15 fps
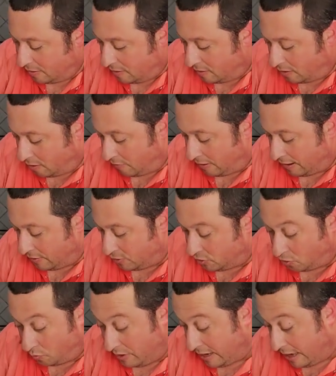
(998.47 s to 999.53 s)
All right, so
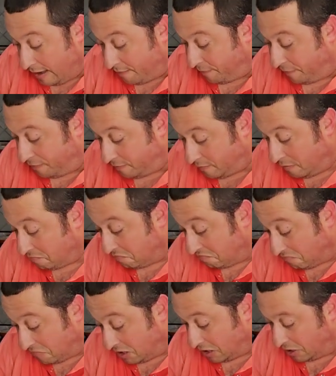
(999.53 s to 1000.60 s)
we have
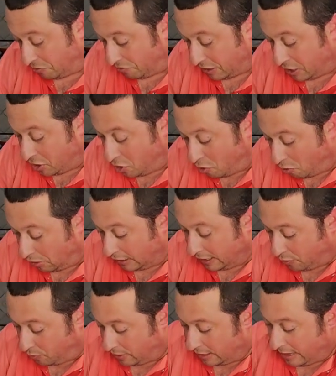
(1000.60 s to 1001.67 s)
literally no
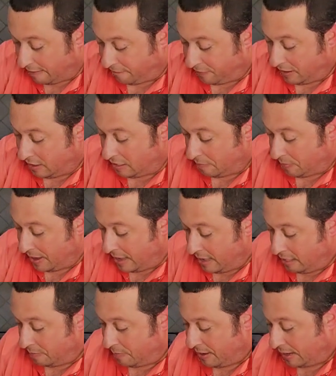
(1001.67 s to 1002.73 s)
liquid left in the pan. The
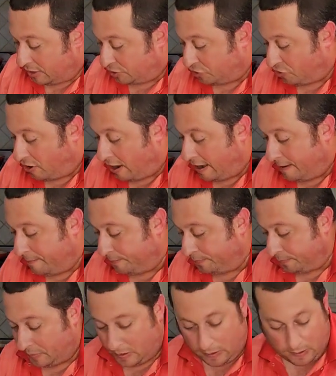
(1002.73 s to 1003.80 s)
pan is dry.
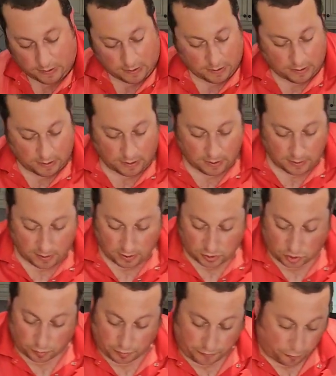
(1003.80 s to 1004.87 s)
So
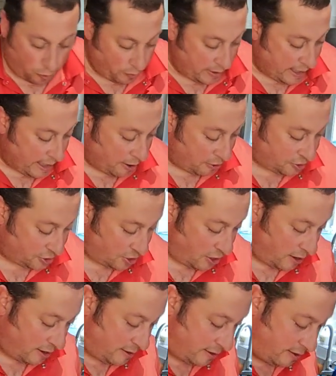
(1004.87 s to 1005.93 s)
before we add our
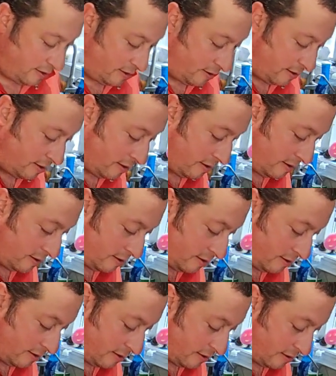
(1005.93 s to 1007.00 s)
stock,
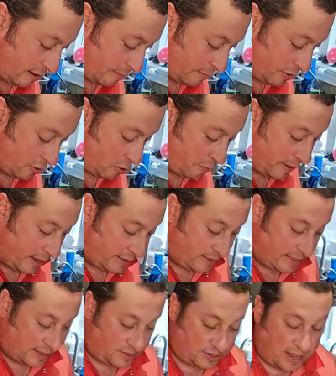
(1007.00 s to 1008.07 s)
I'm going to go back to
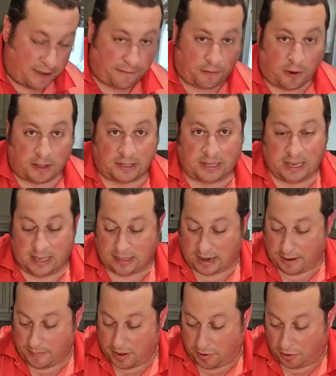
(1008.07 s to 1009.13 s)
that saffron tea that I
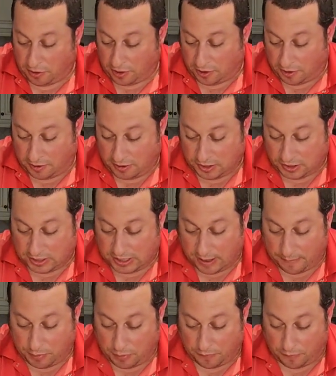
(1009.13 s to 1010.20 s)
made earlier. You see that
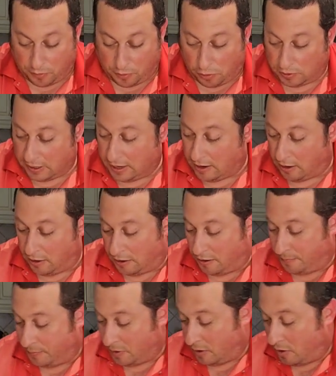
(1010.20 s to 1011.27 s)
beautiful golden color?
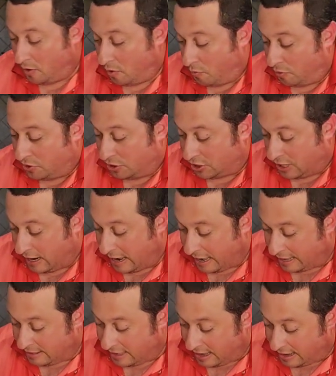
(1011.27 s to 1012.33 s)
We're just going to
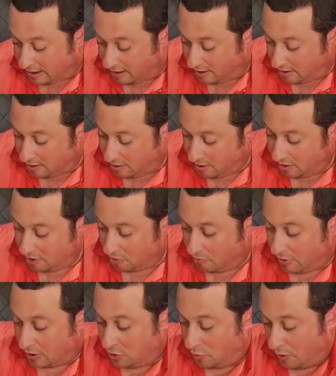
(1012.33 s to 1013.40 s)
add that
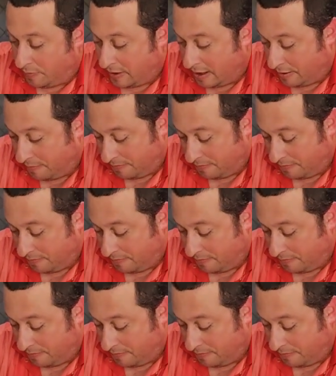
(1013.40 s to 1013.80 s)
right to our pan.